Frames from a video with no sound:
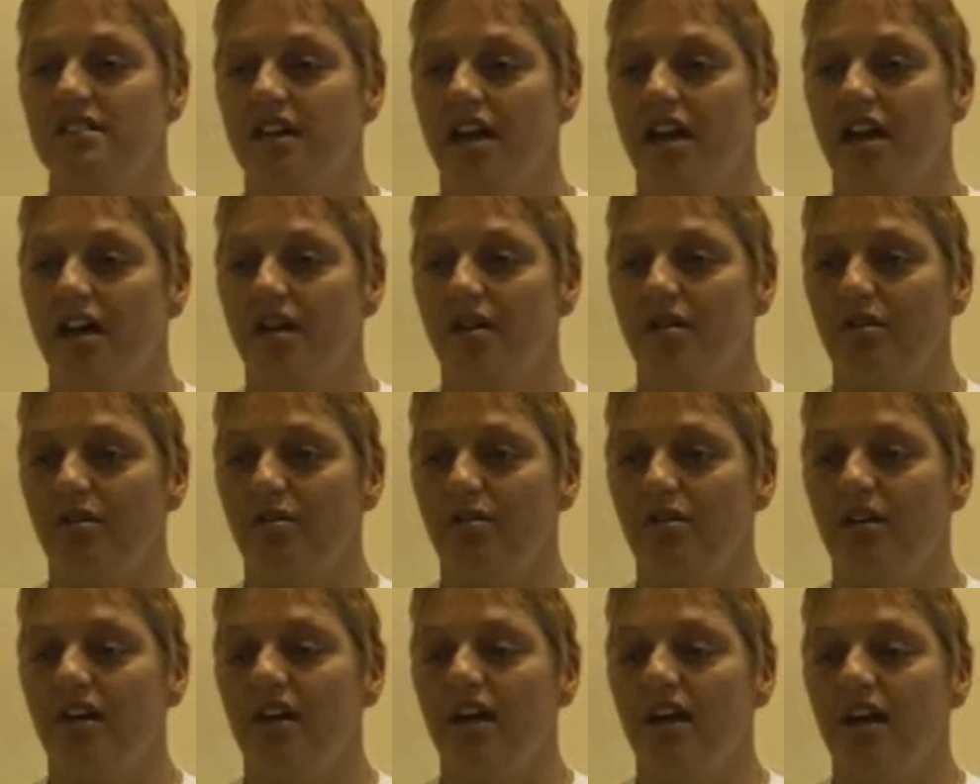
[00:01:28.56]

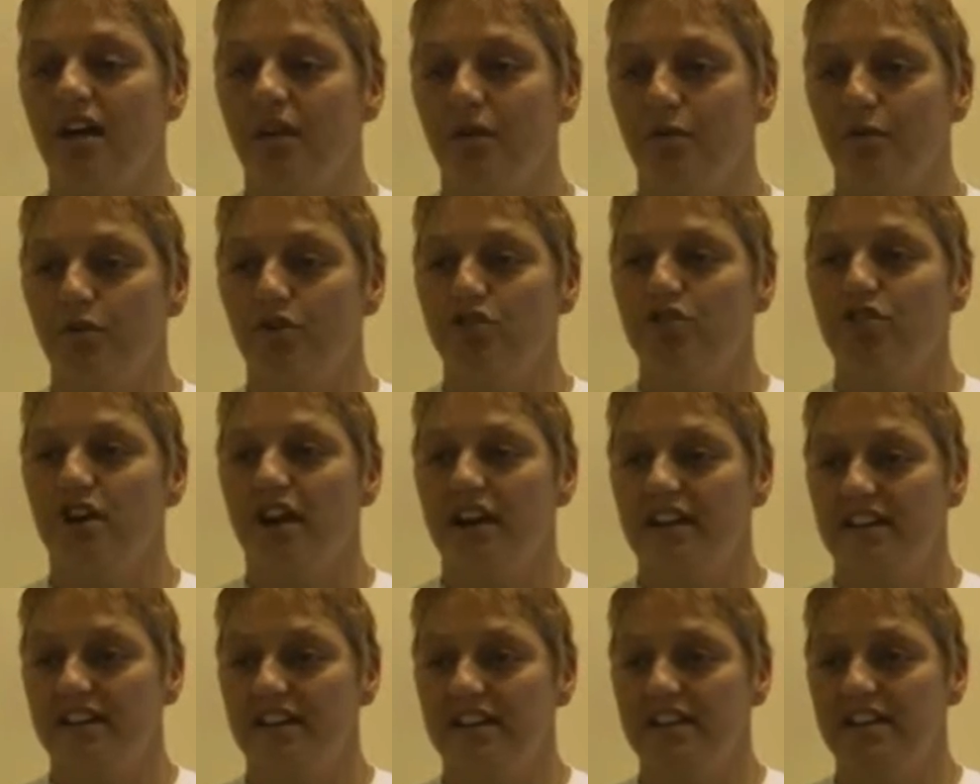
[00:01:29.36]
so we're
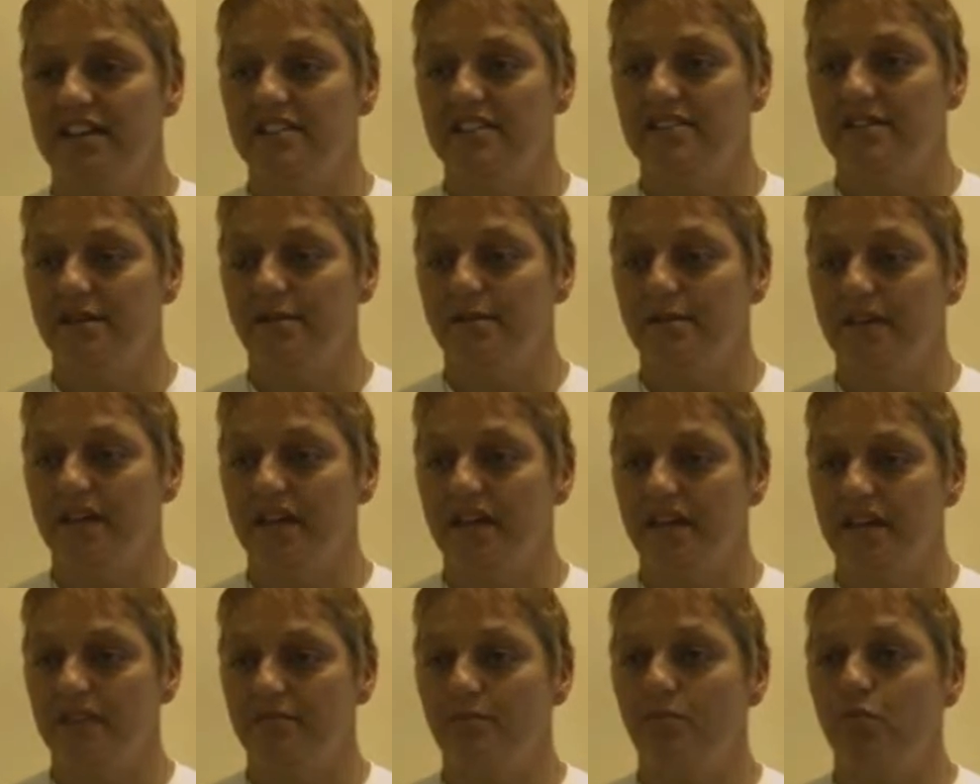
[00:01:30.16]
trying to get some
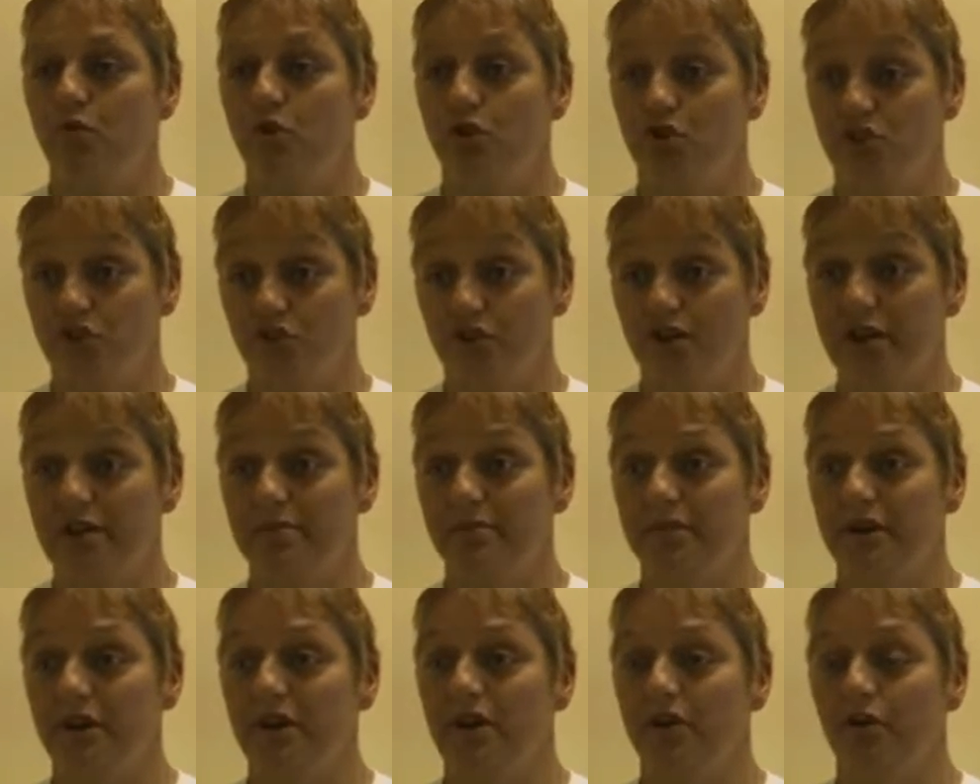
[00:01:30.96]
more
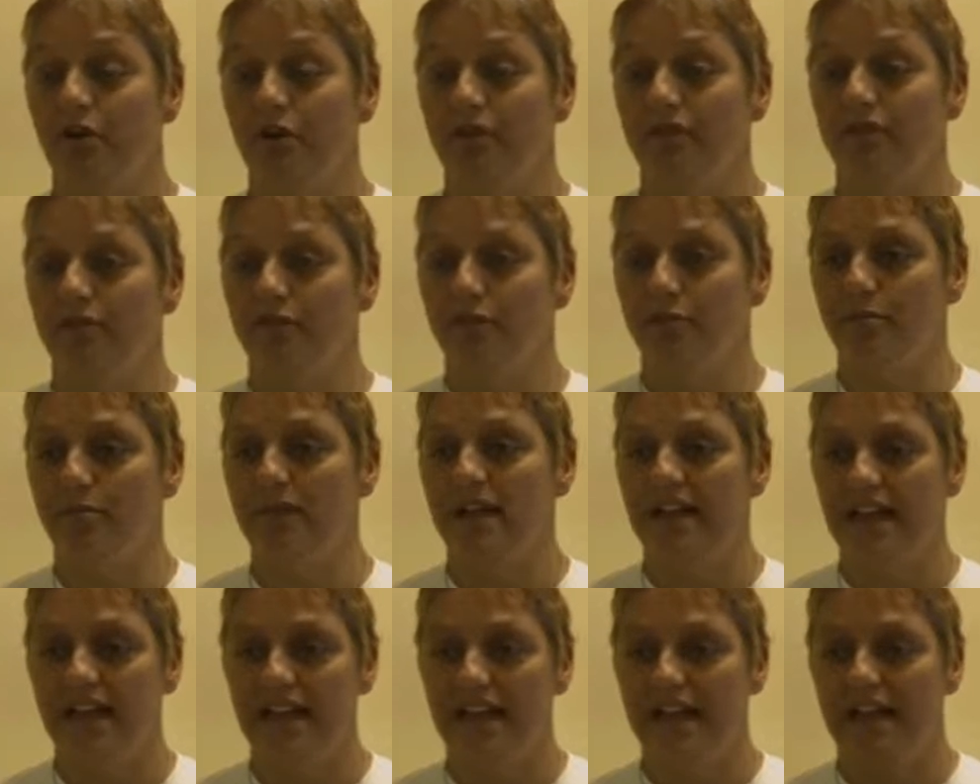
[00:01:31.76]
treatment going for
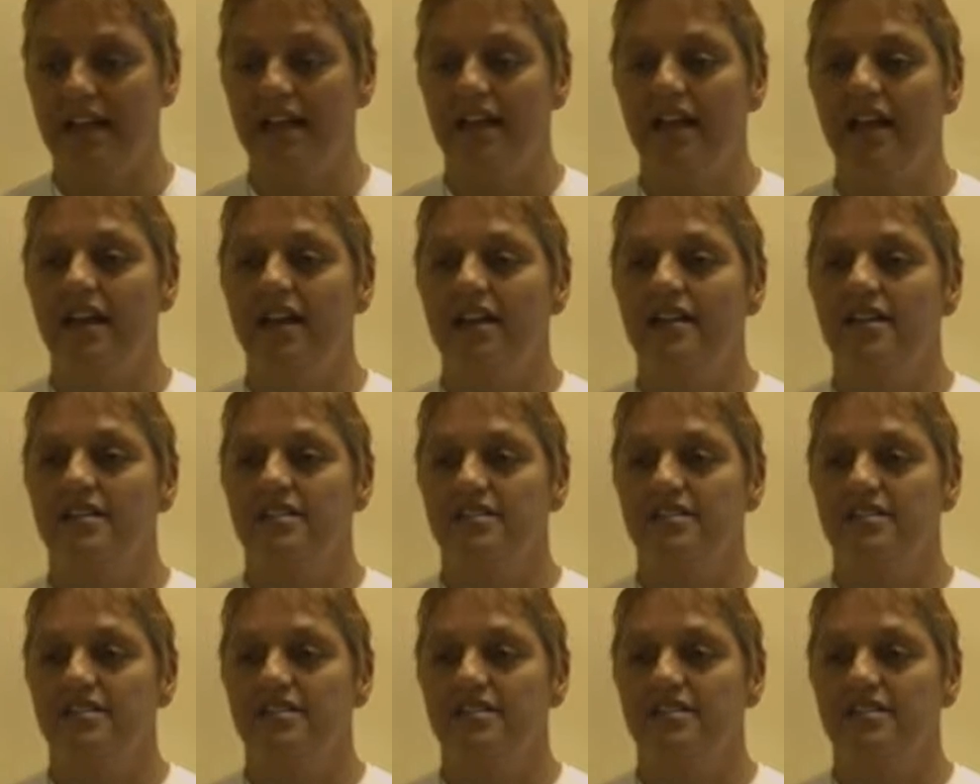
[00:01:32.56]
me.